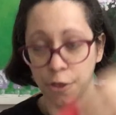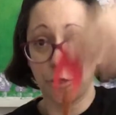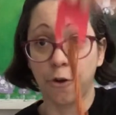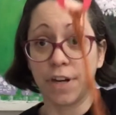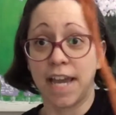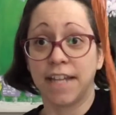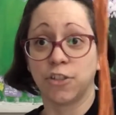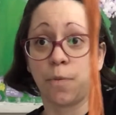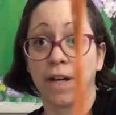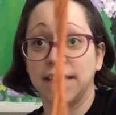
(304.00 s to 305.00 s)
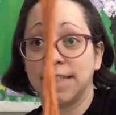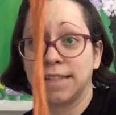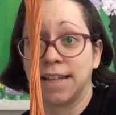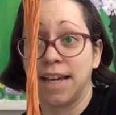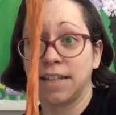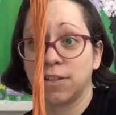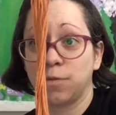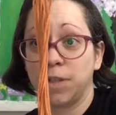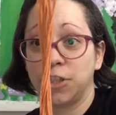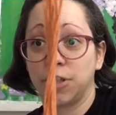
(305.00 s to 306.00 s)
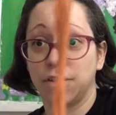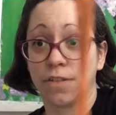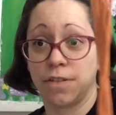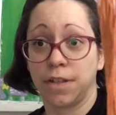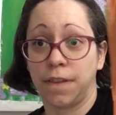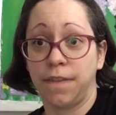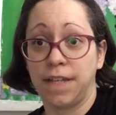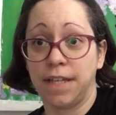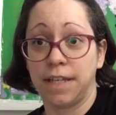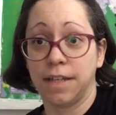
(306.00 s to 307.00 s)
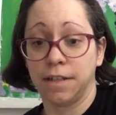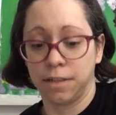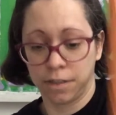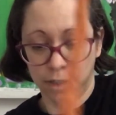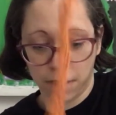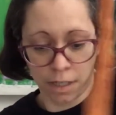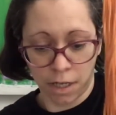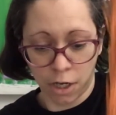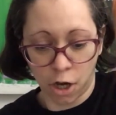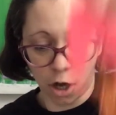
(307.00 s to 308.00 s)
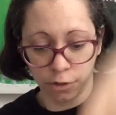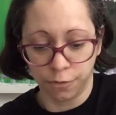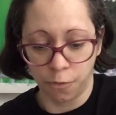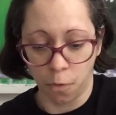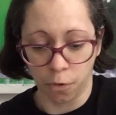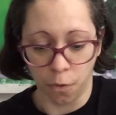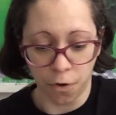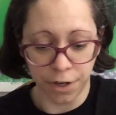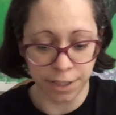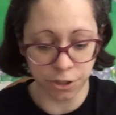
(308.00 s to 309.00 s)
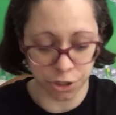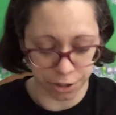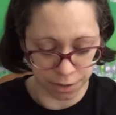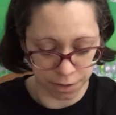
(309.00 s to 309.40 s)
3826, which is the called for orange,